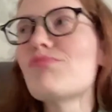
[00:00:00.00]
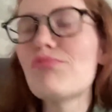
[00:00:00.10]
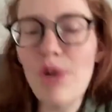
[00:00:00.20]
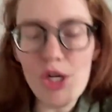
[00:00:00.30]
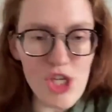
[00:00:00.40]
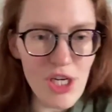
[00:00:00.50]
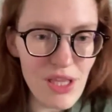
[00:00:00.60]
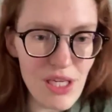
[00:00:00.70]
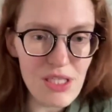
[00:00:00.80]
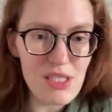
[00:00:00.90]
rushing and
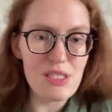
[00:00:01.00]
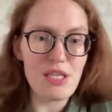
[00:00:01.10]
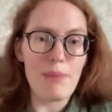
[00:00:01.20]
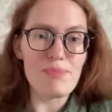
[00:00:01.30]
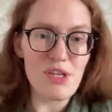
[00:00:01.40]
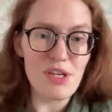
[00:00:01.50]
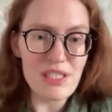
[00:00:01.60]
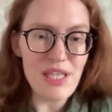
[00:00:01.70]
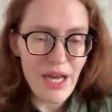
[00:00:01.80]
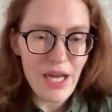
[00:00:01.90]
then it stops on a
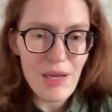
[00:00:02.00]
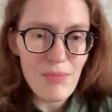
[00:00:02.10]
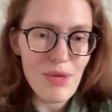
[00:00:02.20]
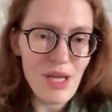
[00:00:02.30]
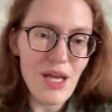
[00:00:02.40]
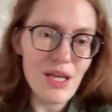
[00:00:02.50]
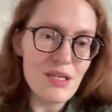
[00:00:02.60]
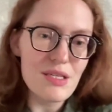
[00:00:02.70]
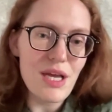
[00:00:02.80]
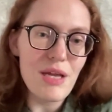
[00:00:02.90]
dime
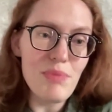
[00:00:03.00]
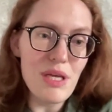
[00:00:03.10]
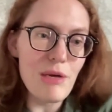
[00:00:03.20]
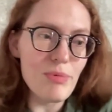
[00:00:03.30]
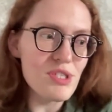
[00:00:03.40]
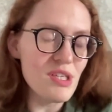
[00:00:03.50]
and being able to